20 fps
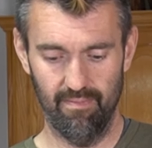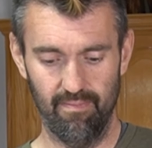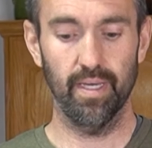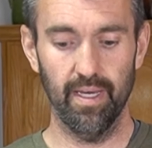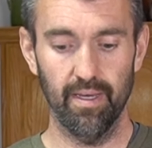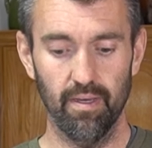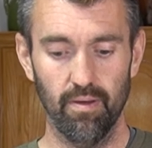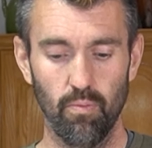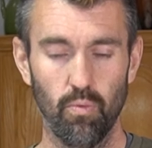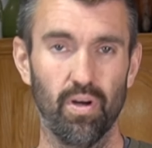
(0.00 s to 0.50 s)

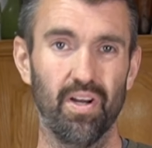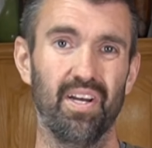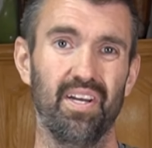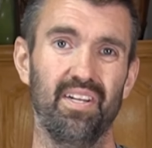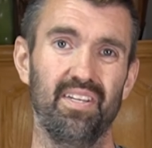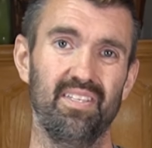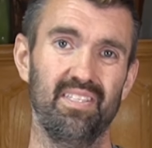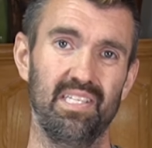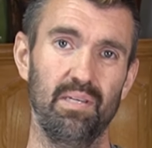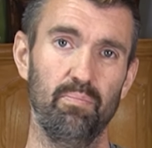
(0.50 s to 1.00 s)
Okay, we're
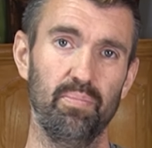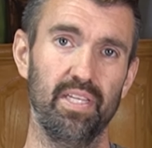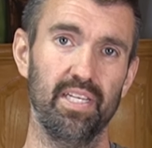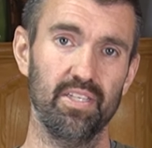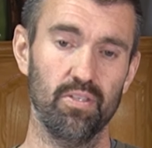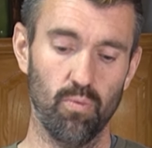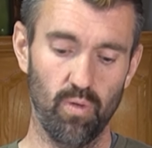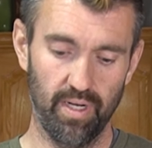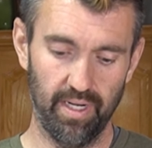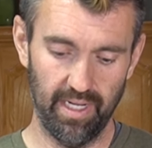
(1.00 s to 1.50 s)
gonna zip
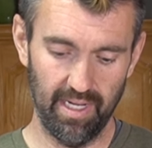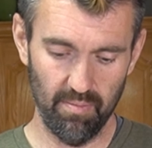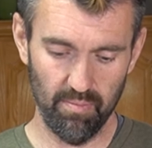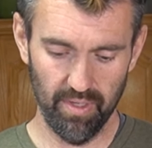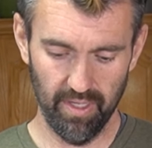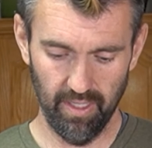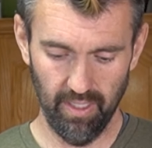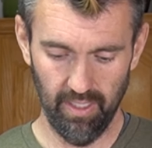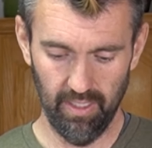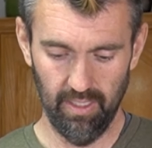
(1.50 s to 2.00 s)
this one
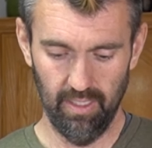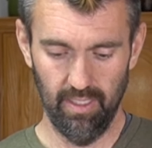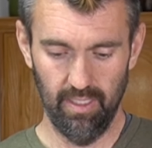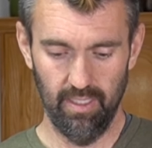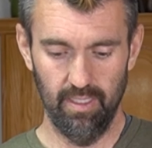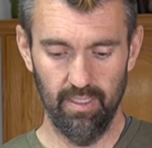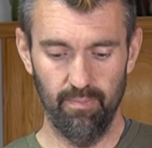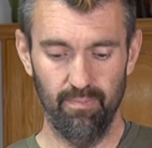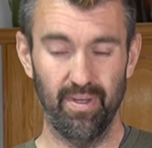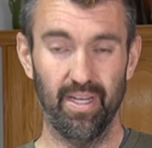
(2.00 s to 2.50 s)
up,
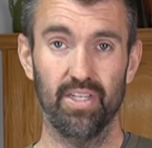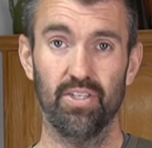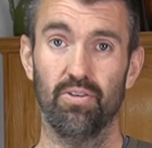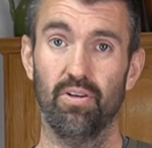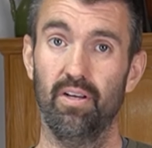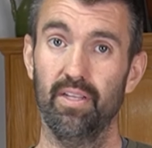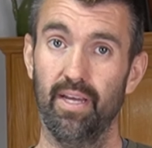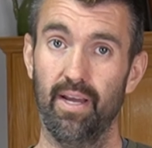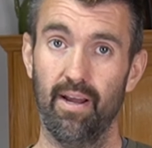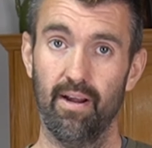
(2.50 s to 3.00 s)
make
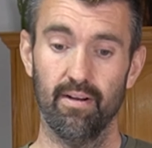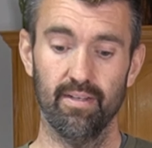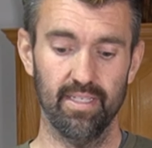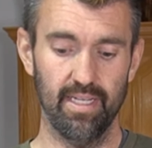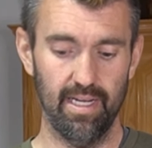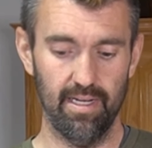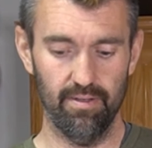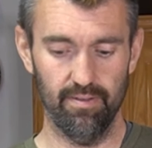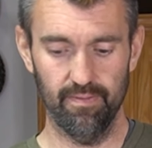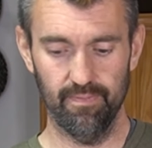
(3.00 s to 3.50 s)
sure all the air is
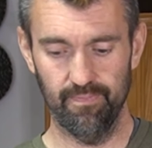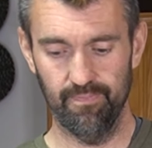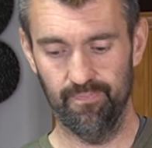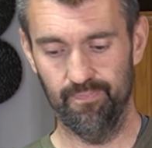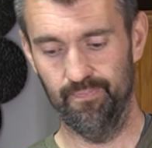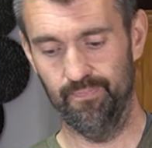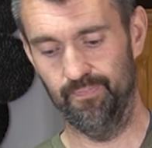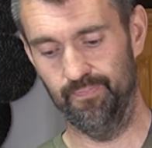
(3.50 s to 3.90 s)
out,